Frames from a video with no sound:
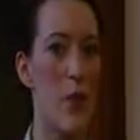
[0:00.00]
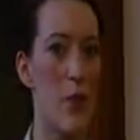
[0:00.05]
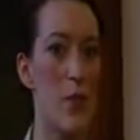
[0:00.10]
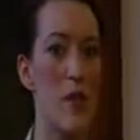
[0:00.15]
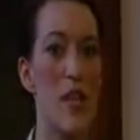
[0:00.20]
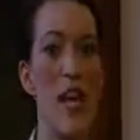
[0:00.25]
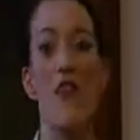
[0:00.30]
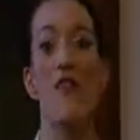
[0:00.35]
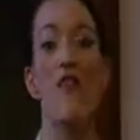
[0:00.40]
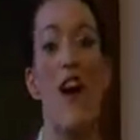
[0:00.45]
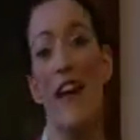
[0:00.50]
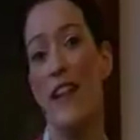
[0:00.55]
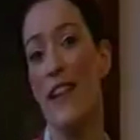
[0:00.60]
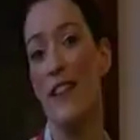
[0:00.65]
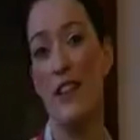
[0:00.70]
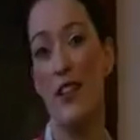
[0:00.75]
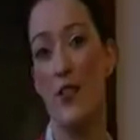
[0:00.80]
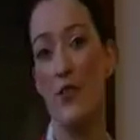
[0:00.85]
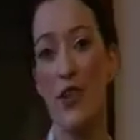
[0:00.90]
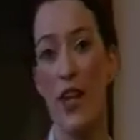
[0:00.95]
Was I
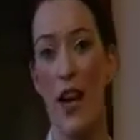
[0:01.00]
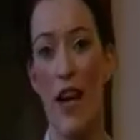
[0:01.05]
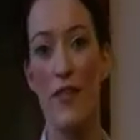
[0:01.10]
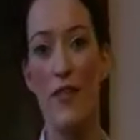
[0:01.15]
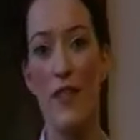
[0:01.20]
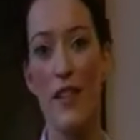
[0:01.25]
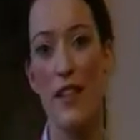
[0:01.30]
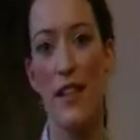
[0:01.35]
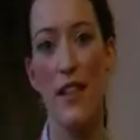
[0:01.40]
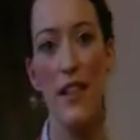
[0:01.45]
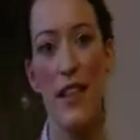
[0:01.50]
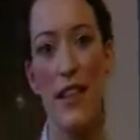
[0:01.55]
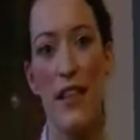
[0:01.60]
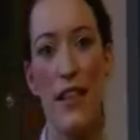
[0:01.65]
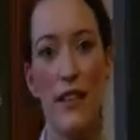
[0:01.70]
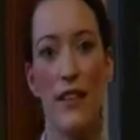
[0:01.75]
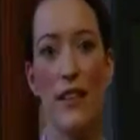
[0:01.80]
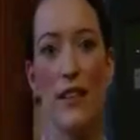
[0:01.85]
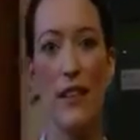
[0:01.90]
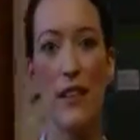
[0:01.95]
right to run after Lily,
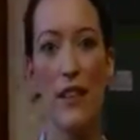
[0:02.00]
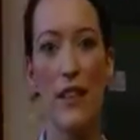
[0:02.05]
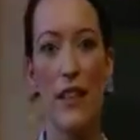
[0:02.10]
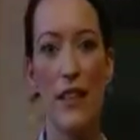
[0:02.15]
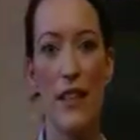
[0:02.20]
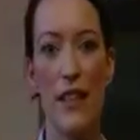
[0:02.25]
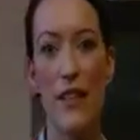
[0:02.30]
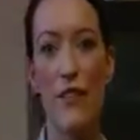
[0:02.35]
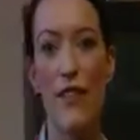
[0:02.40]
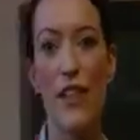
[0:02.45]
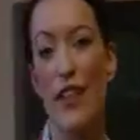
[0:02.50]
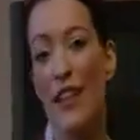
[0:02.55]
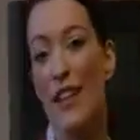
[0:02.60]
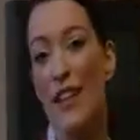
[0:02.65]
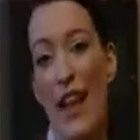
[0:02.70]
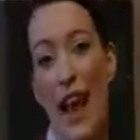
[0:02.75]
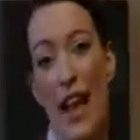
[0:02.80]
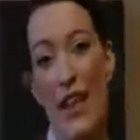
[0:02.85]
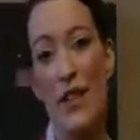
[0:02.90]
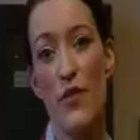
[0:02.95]
leaving a
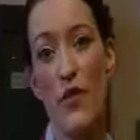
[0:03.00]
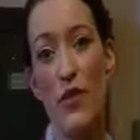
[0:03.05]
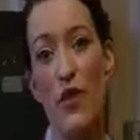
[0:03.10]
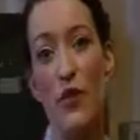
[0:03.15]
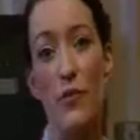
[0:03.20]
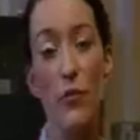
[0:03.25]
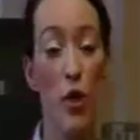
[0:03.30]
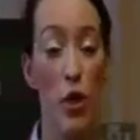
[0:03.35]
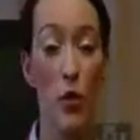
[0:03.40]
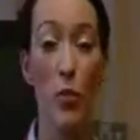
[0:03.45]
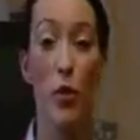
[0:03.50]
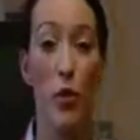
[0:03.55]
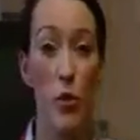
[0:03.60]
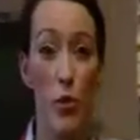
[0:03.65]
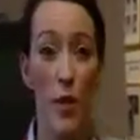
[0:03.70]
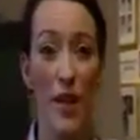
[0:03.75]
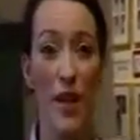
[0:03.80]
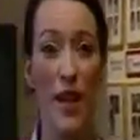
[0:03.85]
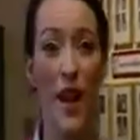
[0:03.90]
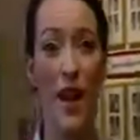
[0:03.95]
class full of pupils
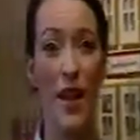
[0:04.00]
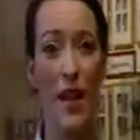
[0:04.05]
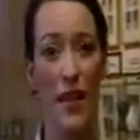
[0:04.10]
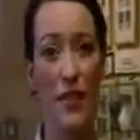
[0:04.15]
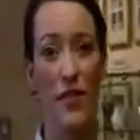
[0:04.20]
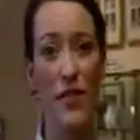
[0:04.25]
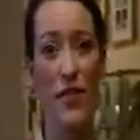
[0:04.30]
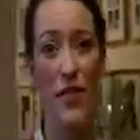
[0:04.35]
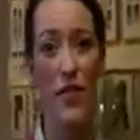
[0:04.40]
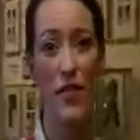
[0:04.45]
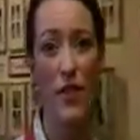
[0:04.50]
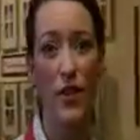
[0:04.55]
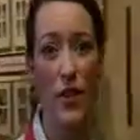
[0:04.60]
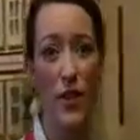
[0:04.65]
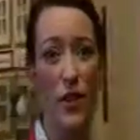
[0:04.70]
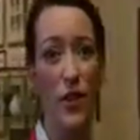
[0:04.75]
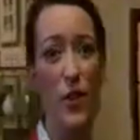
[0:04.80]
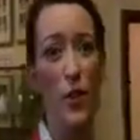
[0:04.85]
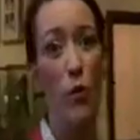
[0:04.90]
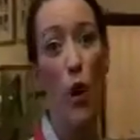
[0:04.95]
with knives?
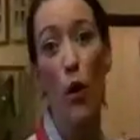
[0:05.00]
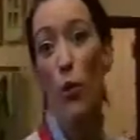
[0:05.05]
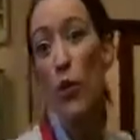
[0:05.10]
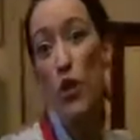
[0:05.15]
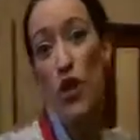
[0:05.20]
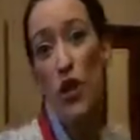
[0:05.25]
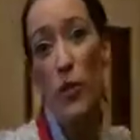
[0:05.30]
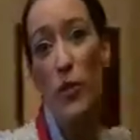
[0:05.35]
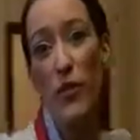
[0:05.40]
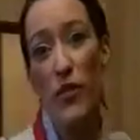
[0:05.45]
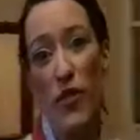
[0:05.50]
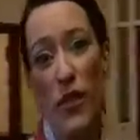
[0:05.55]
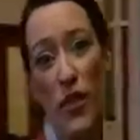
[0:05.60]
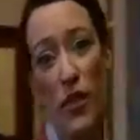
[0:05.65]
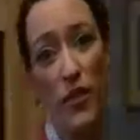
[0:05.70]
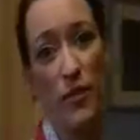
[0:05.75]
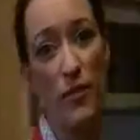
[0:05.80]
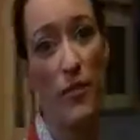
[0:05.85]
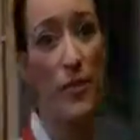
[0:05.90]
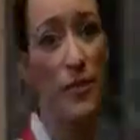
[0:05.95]
What would you have
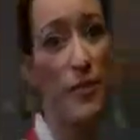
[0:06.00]
done?